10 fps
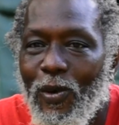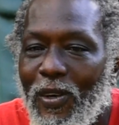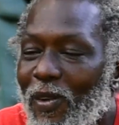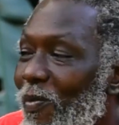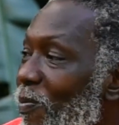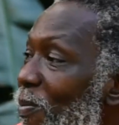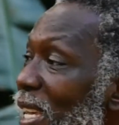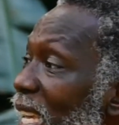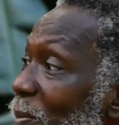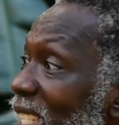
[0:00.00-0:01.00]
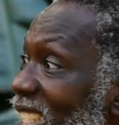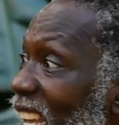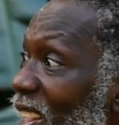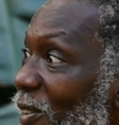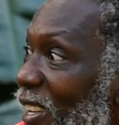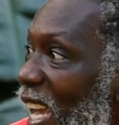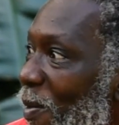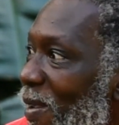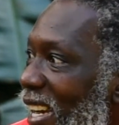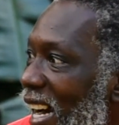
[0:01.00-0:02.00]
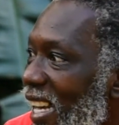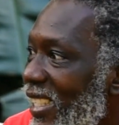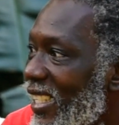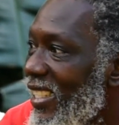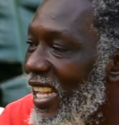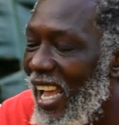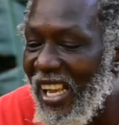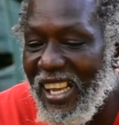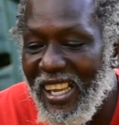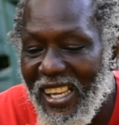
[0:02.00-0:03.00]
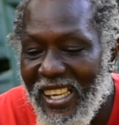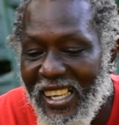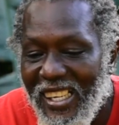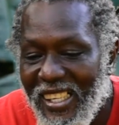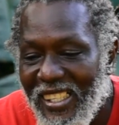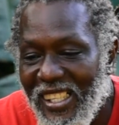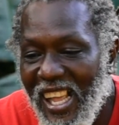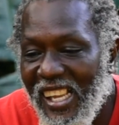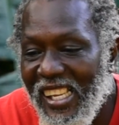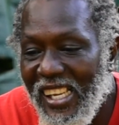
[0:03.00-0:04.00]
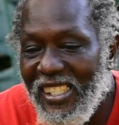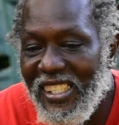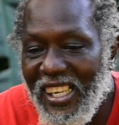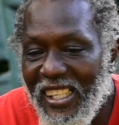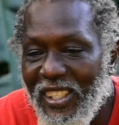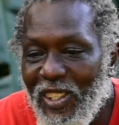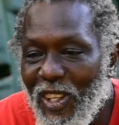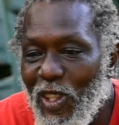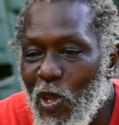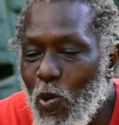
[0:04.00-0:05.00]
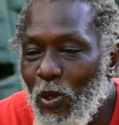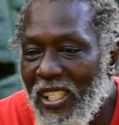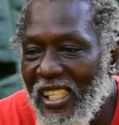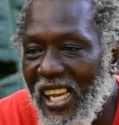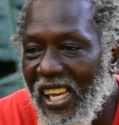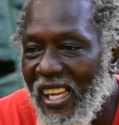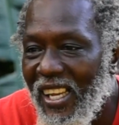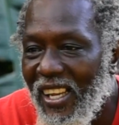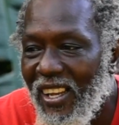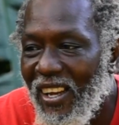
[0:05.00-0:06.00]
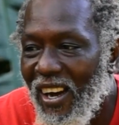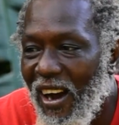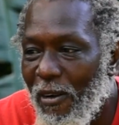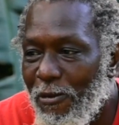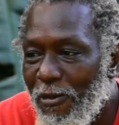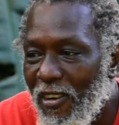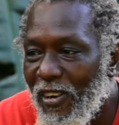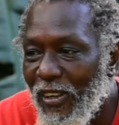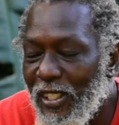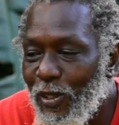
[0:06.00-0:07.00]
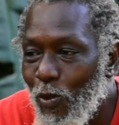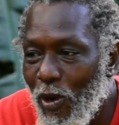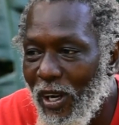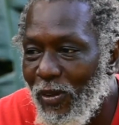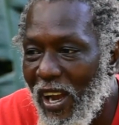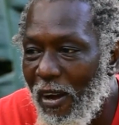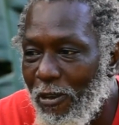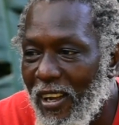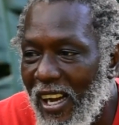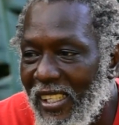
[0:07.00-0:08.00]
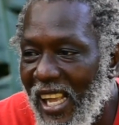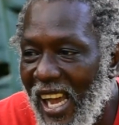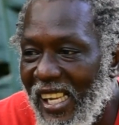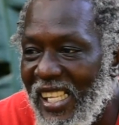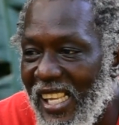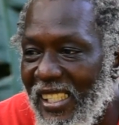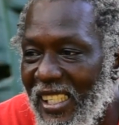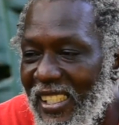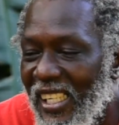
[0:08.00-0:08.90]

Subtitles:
me myself yet because it's like the ancient duty there of restoring the African identity